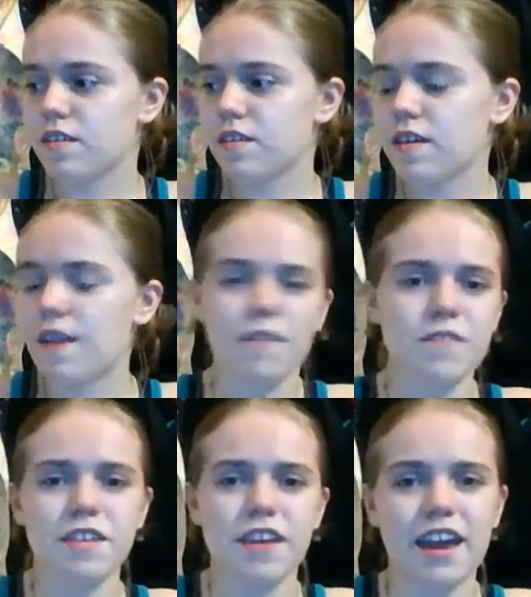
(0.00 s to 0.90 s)
I've never
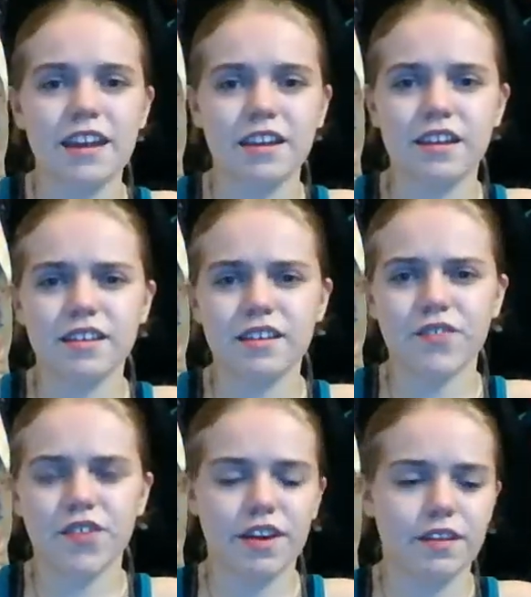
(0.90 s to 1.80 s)
seen Candy
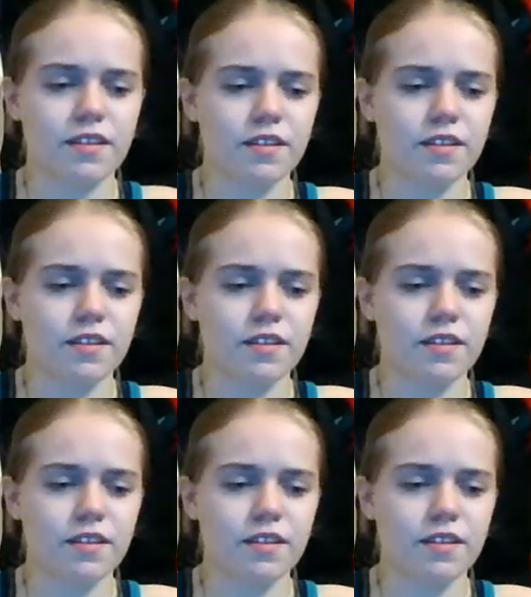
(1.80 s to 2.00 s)
ever again.